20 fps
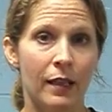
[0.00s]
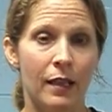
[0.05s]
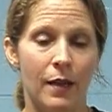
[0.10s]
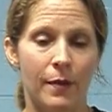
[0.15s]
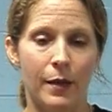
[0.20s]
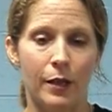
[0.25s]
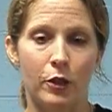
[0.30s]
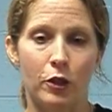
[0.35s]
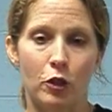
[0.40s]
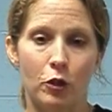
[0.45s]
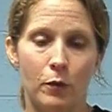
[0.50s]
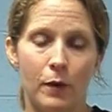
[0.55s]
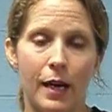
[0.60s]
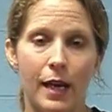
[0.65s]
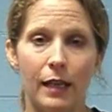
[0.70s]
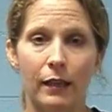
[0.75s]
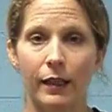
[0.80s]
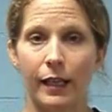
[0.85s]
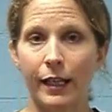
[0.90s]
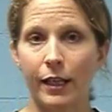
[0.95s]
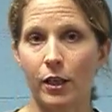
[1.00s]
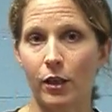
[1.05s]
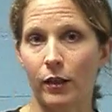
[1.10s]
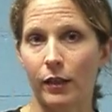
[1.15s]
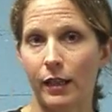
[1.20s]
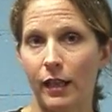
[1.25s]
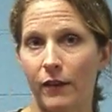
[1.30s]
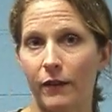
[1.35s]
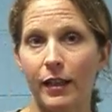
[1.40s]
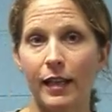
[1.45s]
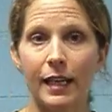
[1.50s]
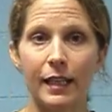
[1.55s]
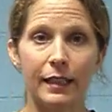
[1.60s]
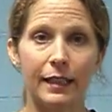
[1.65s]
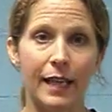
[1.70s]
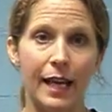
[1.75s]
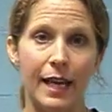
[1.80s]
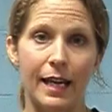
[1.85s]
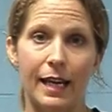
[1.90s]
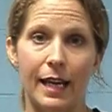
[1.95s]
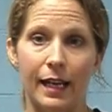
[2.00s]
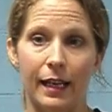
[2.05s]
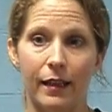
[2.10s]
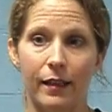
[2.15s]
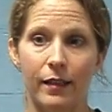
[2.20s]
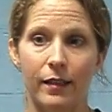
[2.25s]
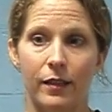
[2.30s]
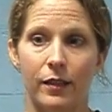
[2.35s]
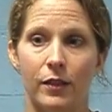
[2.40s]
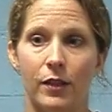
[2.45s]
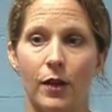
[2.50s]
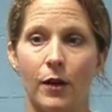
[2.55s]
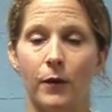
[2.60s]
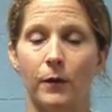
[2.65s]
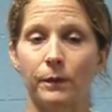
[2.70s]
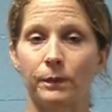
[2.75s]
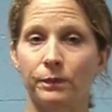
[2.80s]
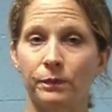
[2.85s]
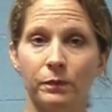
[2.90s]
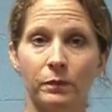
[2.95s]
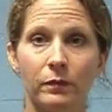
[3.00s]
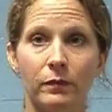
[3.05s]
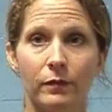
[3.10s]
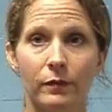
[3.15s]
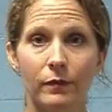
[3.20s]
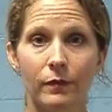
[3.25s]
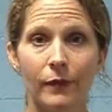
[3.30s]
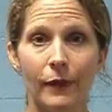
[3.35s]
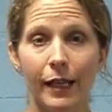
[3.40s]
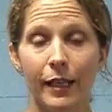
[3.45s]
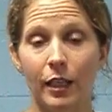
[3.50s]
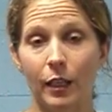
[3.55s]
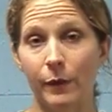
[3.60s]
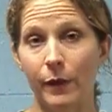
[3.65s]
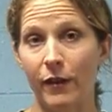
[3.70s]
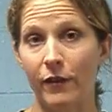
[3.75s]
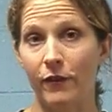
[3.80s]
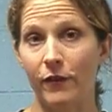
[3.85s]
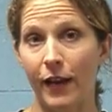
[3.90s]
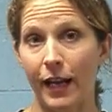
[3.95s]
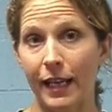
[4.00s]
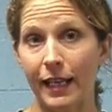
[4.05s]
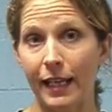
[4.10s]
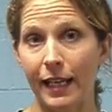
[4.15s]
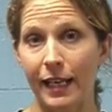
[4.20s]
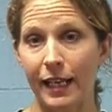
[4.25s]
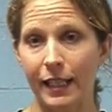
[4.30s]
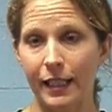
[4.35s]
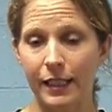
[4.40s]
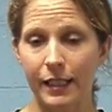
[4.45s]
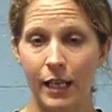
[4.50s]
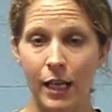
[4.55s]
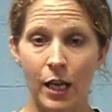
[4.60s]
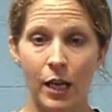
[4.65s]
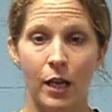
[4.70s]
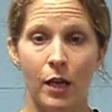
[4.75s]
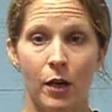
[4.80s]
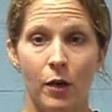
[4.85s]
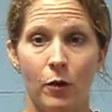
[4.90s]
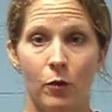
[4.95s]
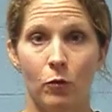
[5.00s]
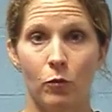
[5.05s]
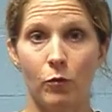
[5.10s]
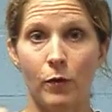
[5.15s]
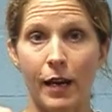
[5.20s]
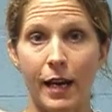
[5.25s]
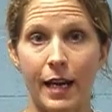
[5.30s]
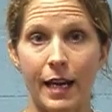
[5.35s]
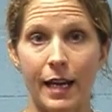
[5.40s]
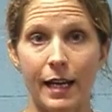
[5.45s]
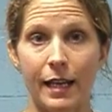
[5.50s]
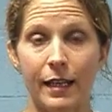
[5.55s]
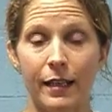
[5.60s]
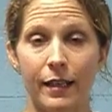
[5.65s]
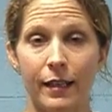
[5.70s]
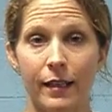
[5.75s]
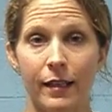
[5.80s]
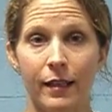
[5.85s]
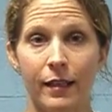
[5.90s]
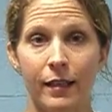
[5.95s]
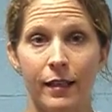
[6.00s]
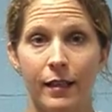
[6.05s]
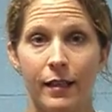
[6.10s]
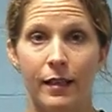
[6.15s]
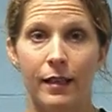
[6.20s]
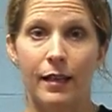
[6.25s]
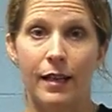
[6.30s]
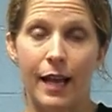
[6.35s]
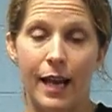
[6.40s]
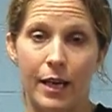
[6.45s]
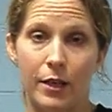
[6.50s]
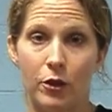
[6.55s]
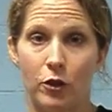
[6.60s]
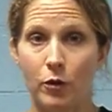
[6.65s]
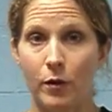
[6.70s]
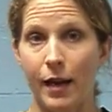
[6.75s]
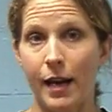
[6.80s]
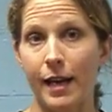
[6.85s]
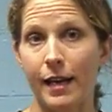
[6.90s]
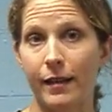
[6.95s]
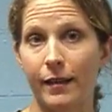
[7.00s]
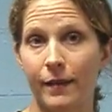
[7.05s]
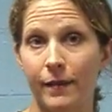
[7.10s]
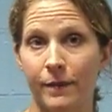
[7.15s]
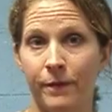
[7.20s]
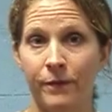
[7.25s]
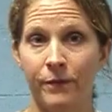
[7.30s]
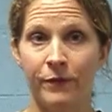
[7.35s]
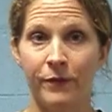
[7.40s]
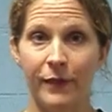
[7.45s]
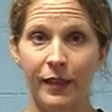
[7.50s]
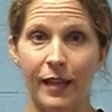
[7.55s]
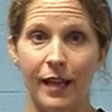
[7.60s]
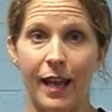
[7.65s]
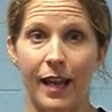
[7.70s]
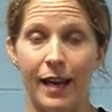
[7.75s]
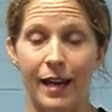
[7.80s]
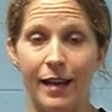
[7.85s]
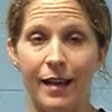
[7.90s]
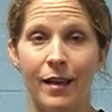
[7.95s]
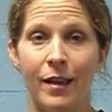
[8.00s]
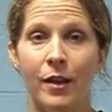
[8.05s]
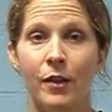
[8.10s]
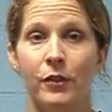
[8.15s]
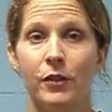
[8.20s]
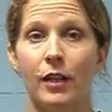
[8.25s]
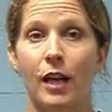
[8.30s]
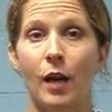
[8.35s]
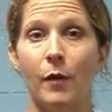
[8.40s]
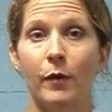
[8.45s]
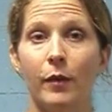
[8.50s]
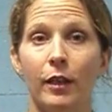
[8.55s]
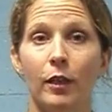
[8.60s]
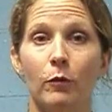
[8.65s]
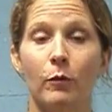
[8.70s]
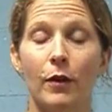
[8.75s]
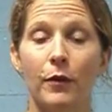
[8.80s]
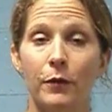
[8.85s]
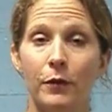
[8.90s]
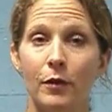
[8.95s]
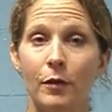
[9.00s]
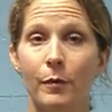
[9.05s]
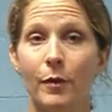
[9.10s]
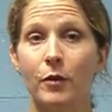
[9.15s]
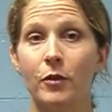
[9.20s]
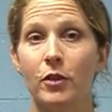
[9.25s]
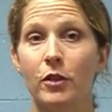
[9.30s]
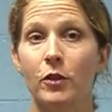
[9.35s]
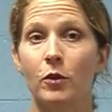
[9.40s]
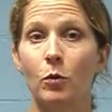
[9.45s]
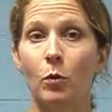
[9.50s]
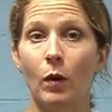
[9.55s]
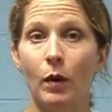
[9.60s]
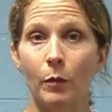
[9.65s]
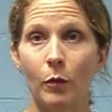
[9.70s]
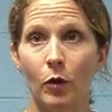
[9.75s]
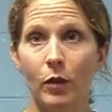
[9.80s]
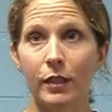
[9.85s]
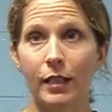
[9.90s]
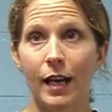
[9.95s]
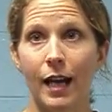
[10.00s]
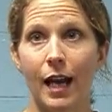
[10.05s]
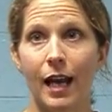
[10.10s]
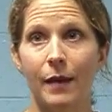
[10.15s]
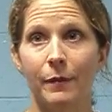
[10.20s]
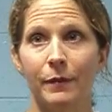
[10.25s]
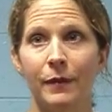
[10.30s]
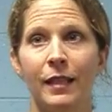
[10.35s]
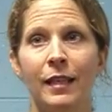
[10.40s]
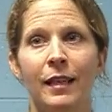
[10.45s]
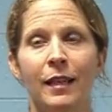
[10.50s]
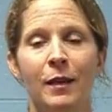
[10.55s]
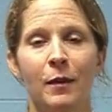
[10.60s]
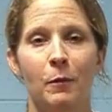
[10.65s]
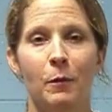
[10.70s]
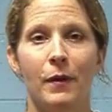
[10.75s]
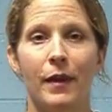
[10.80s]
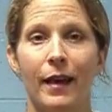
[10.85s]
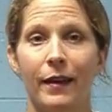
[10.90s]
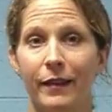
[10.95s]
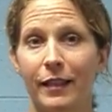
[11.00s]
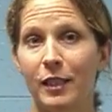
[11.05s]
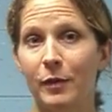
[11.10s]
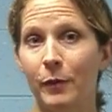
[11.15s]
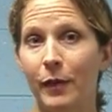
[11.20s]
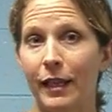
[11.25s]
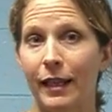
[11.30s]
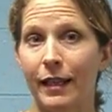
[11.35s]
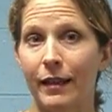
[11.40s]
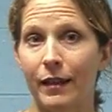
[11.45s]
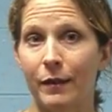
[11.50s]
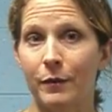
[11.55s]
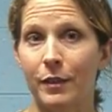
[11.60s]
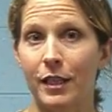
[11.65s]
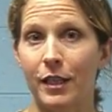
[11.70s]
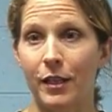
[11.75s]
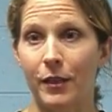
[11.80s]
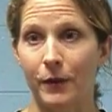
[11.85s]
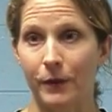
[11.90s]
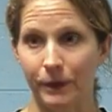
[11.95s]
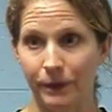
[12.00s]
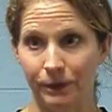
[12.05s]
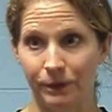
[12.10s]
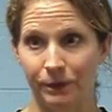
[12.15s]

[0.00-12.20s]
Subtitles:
and then trade like you're giving and taking. So it'll be Vikings, raid, and trade. Okay? So now we're going to run through the motions one more time without explaining them to you,